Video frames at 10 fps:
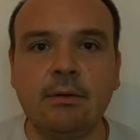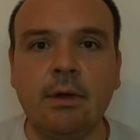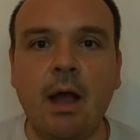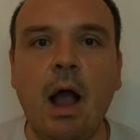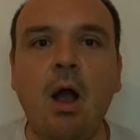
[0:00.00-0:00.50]

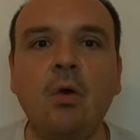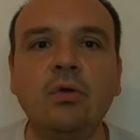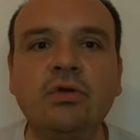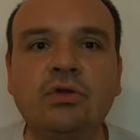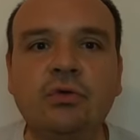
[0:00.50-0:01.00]
How
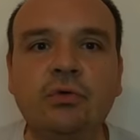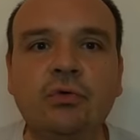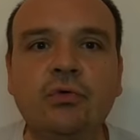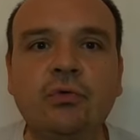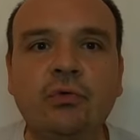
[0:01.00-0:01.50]

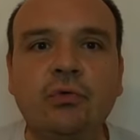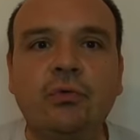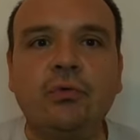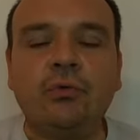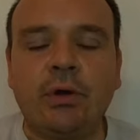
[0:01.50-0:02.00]

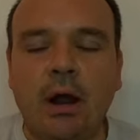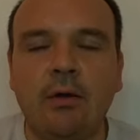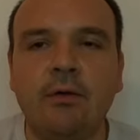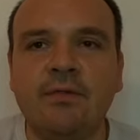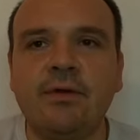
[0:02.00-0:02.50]
you,
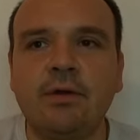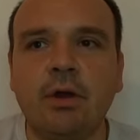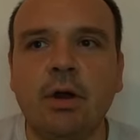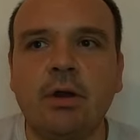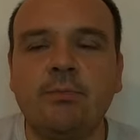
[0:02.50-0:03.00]
how the
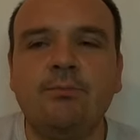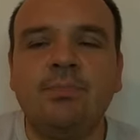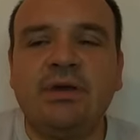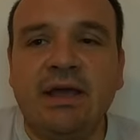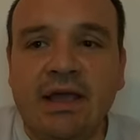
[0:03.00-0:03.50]
car
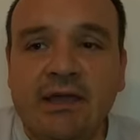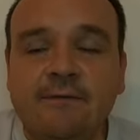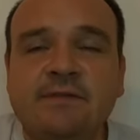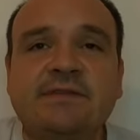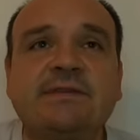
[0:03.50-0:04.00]

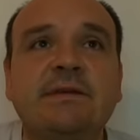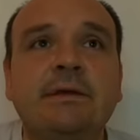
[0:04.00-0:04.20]
behaves